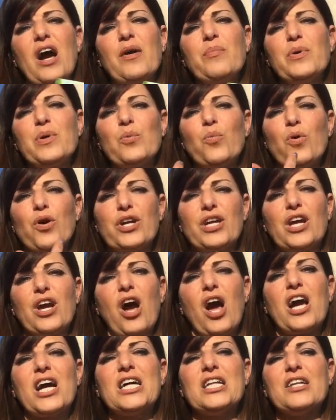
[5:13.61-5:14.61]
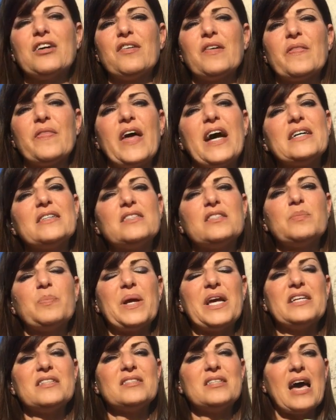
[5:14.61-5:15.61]
I've been working on clearing that
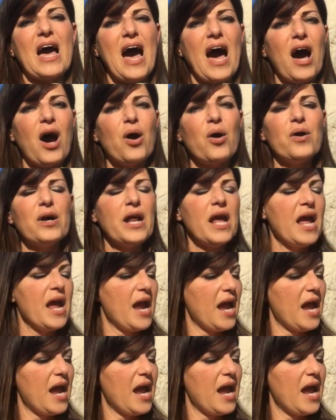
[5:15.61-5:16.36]
space out